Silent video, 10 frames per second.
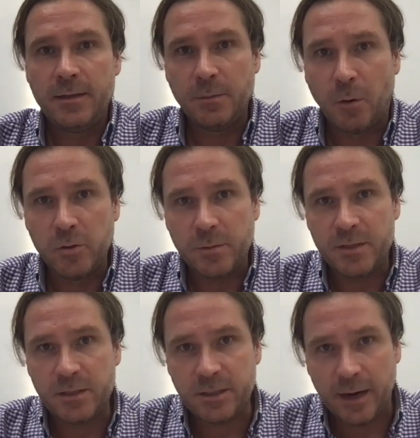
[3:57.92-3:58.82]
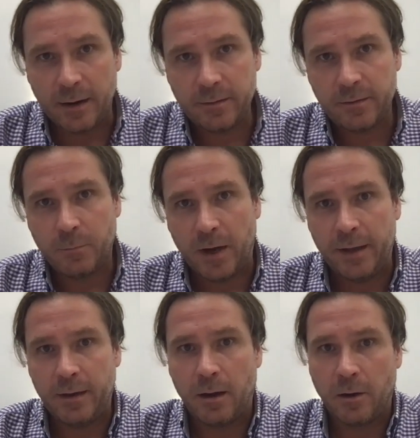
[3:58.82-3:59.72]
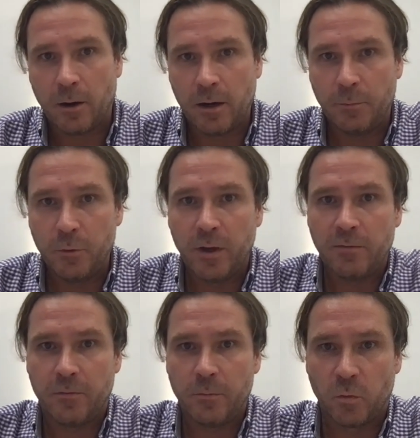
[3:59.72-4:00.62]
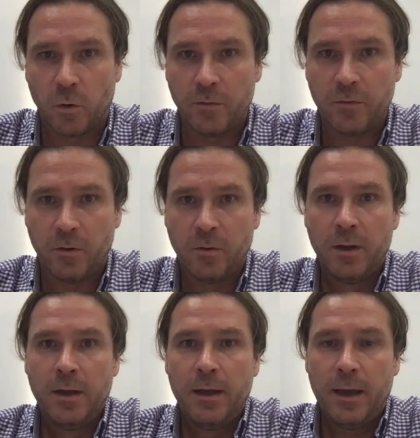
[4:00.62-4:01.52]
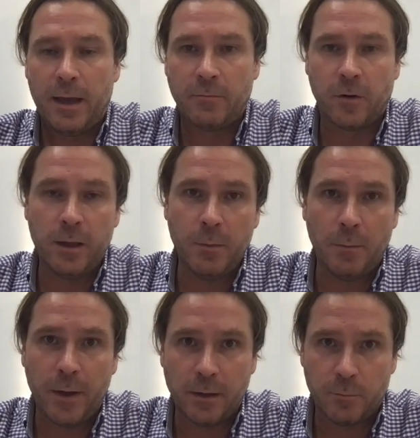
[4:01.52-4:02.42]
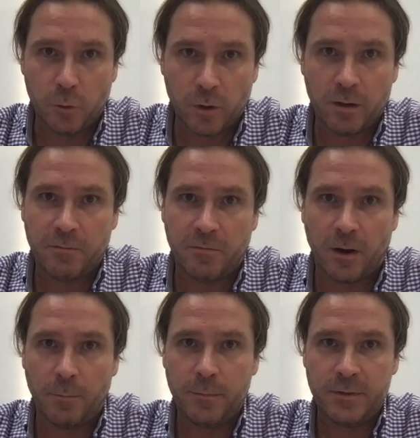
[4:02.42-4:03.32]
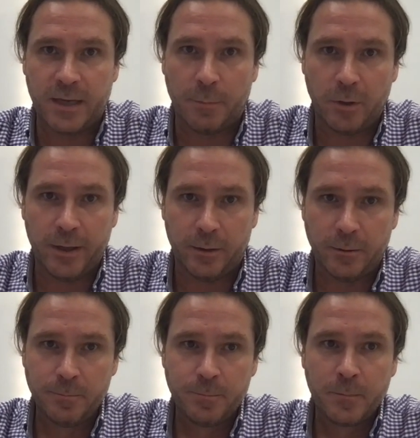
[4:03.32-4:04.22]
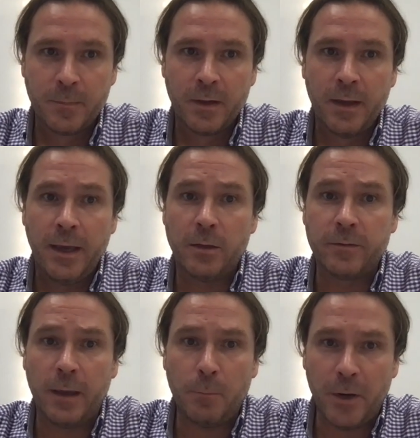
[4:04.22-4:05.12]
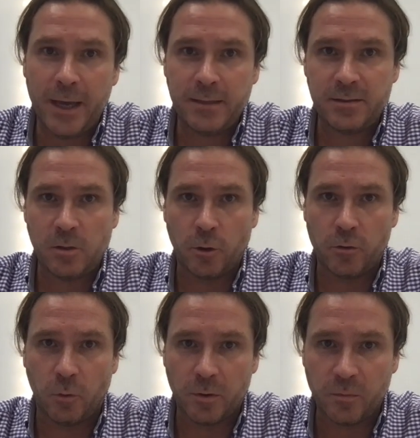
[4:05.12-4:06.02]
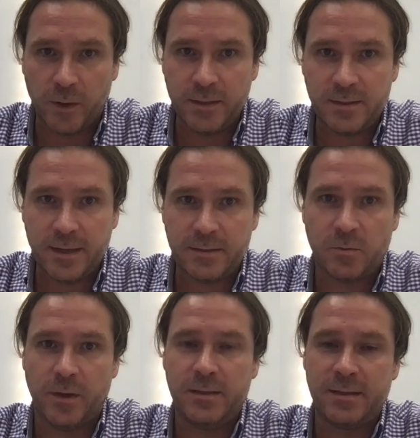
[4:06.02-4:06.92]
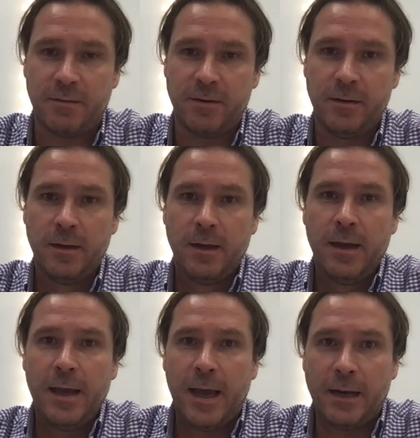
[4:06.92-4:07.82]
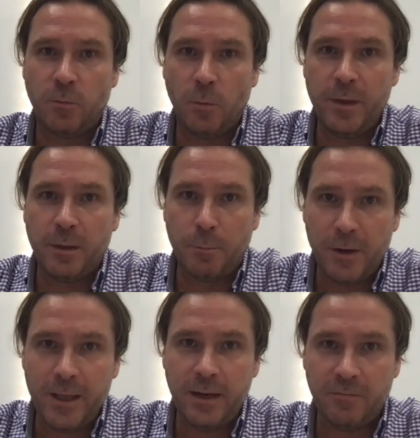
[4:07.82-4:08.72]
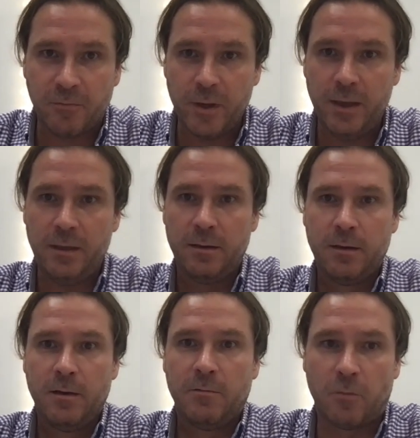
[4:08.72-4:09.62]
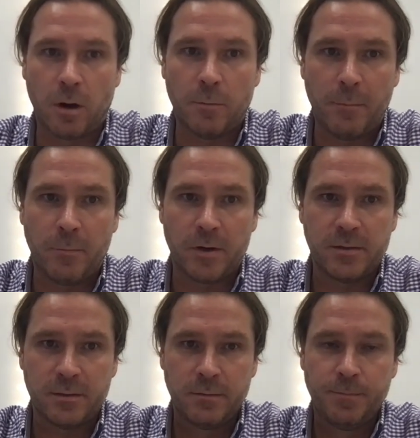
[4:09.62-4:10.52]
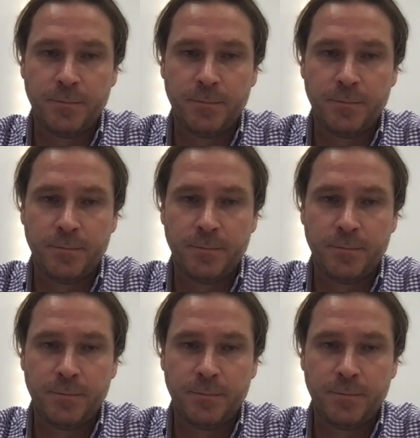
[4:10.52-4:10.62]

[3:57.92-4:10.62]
This symposium is chaired by Hagar Labuda Toronto and Rahima Benabour from Chapel Hill. It'll take place on October 26, 27, and it will be completely free for our members.